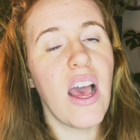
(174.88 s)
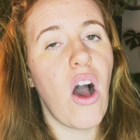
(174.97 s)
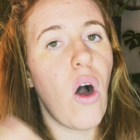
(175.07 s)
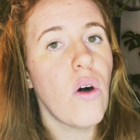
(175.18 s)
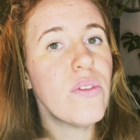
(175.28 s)

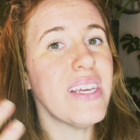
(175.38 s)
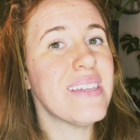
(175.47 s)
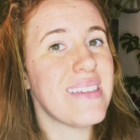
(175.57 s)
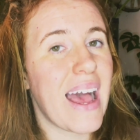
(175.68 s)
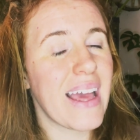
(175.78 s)
all the
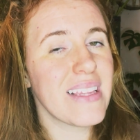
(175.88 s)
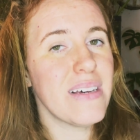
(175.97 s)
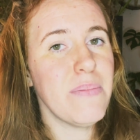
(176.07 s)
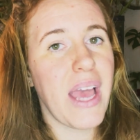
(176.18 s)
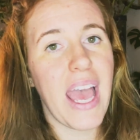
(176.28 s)

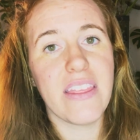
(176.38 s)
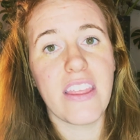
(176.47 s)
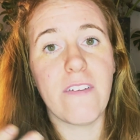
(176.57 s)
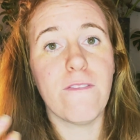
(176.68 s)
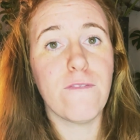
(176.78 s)
xylem and
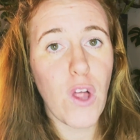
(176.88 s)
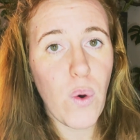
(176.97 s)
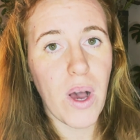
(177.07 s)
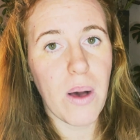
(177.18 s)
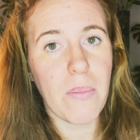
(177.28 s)
the
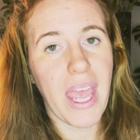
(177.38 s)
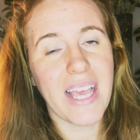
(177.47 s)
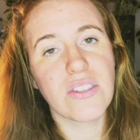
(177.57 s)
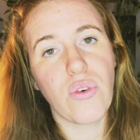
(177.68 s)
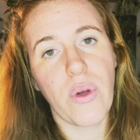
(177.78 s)
phloem
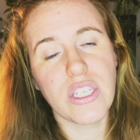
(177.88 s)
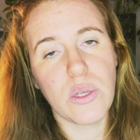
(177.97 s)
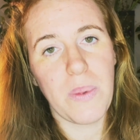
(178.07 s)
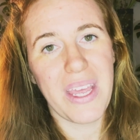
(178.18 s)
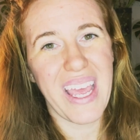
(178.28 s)
is going
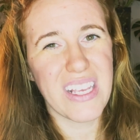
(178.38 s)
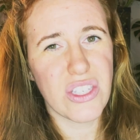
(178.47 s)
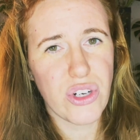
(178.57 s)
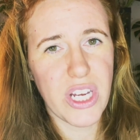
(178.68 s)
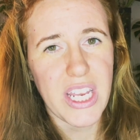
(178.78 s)
to be
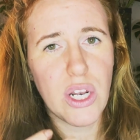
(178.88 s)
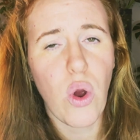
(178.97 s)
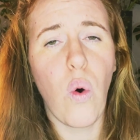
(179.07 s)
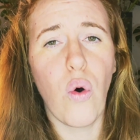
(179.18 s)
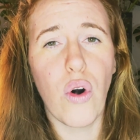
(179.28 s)
excreted
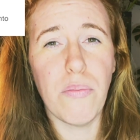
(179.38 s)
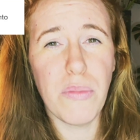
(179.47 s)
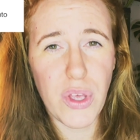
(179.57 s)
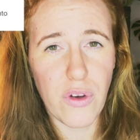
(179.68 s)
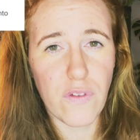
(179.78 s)
or
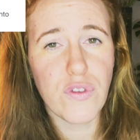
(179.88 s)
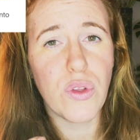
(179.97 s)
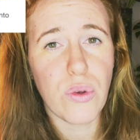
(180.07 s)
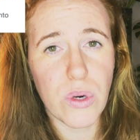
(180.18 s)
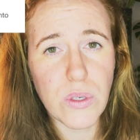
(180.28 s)
moved
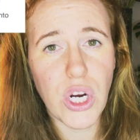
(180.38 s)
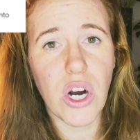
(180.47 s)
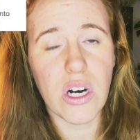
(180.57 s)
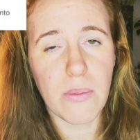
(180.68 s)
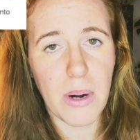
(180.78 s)
through
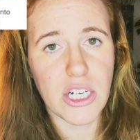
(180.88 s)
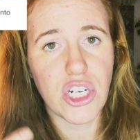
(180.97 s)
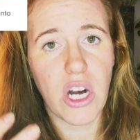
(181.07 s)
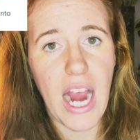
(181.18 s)
turgor pressure